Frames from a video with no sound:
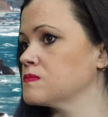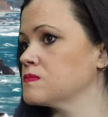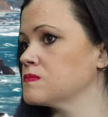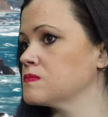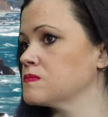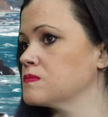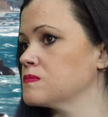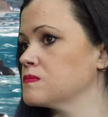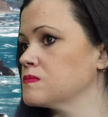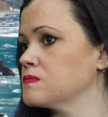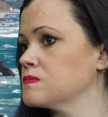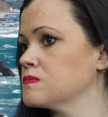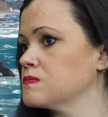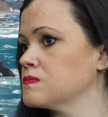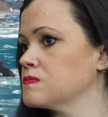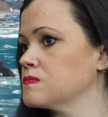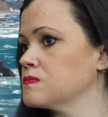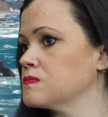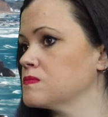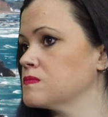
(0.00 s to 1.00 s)

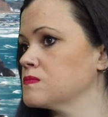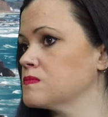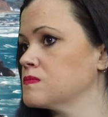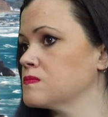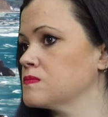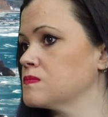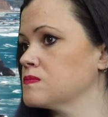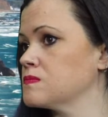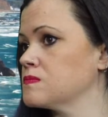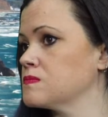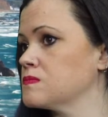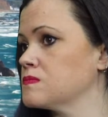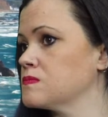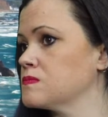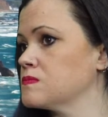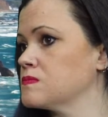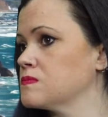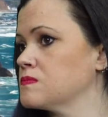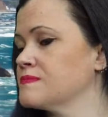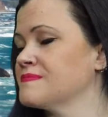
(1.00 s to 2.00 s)

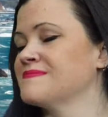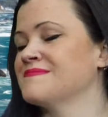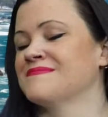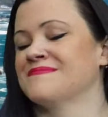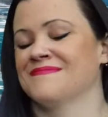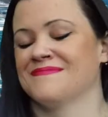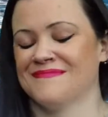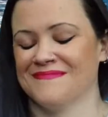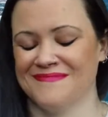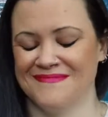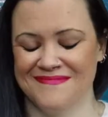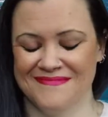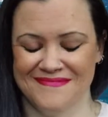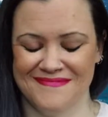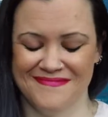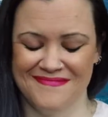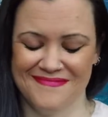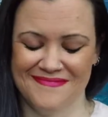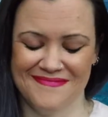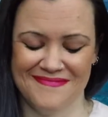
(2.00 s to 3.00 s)

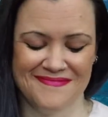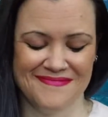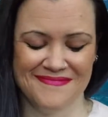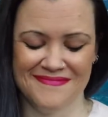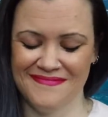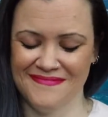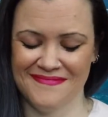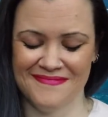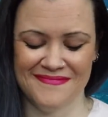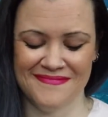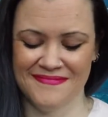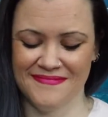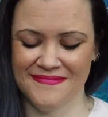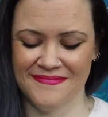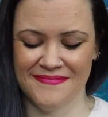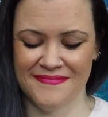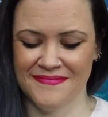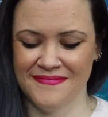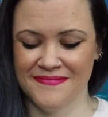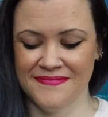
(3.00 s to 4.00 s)

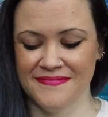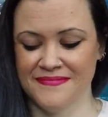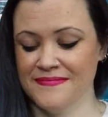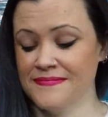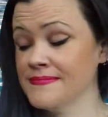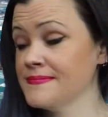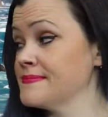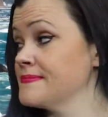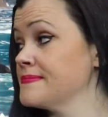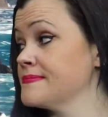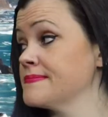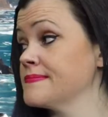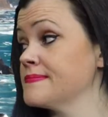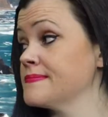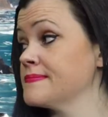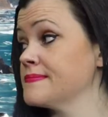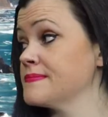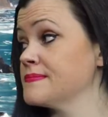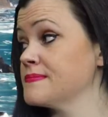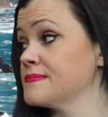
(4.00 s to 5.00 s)

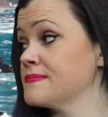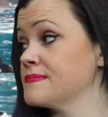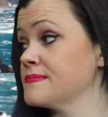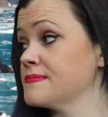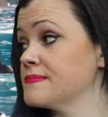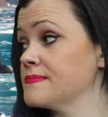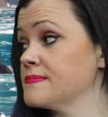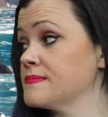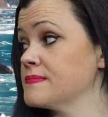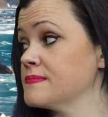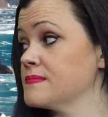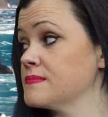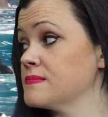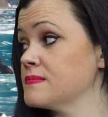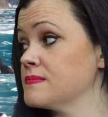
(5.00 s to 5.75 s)
This person isn't speaking.